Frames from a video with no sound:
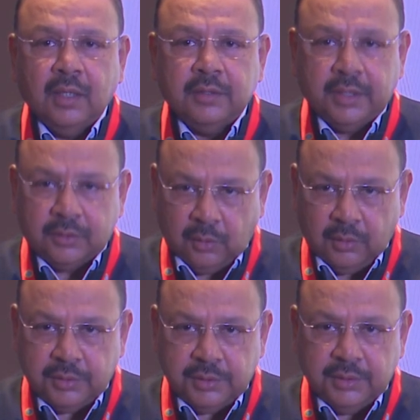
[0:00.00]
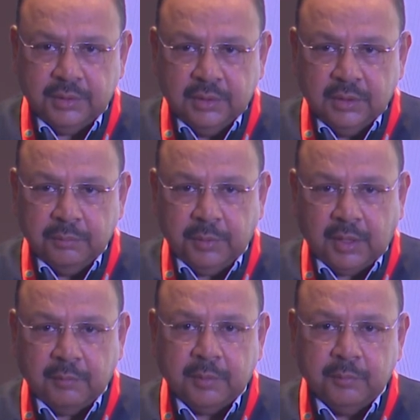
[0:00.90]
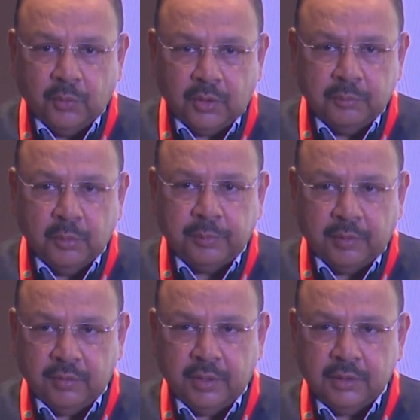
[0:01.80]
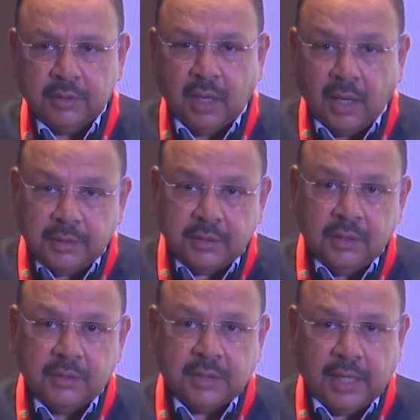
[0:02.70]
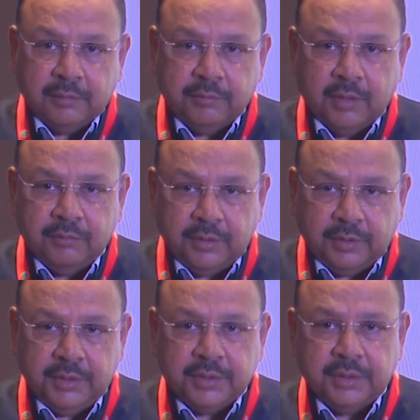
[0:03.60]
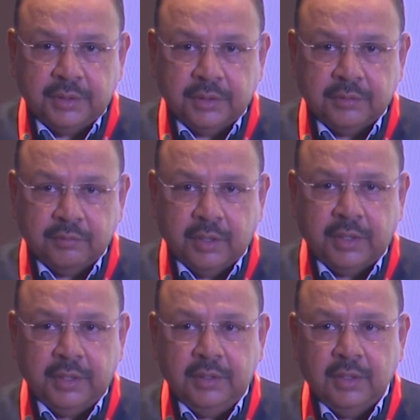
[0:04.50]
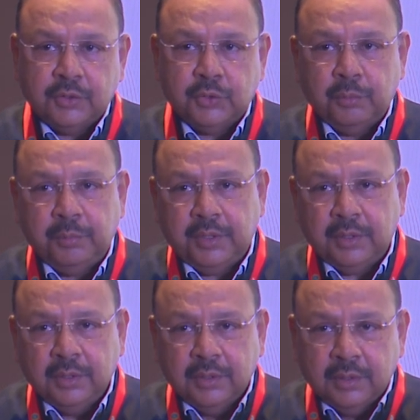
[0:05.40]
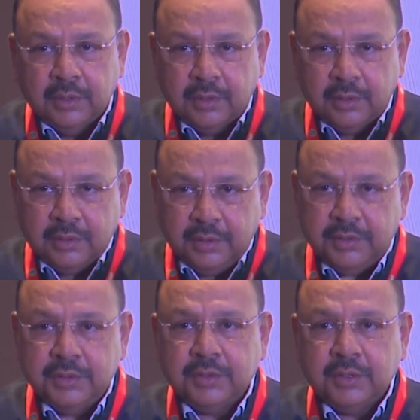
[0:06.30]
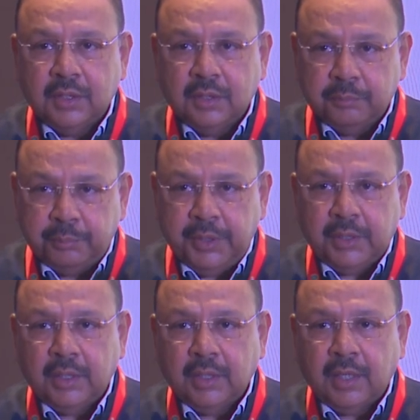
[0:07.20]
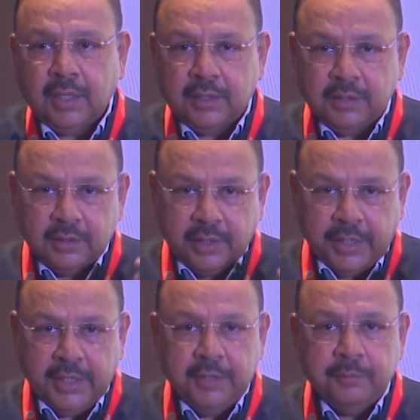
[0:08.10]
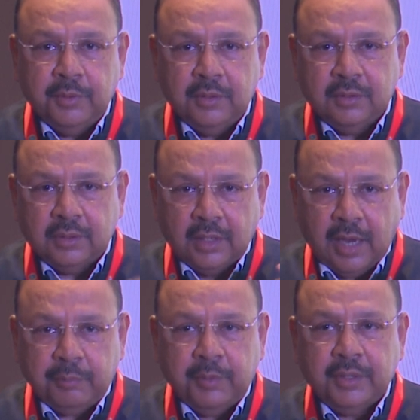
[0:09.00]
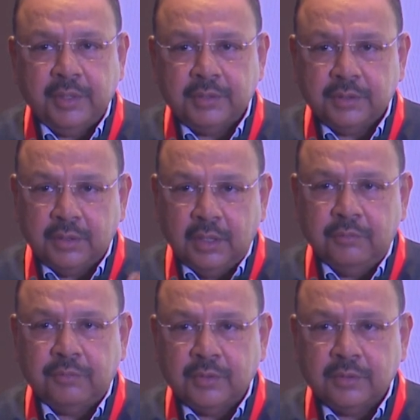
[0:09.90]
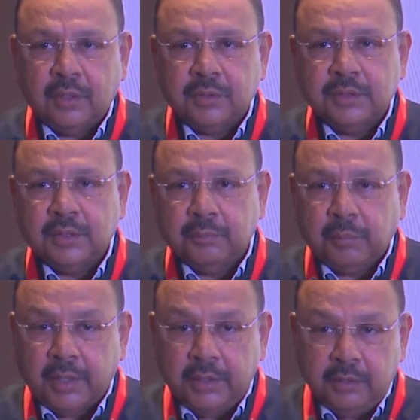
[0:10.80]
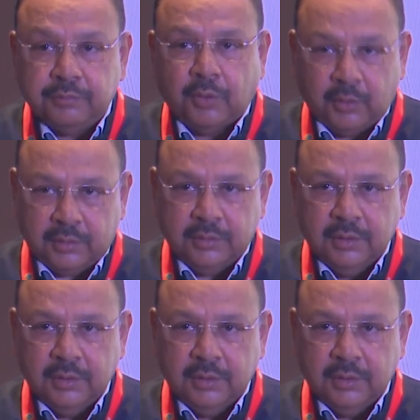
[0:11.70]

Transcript: technology becoming more and more prevalent until a time when we reach where India should be digital PKI-enabled application infrastructure by default.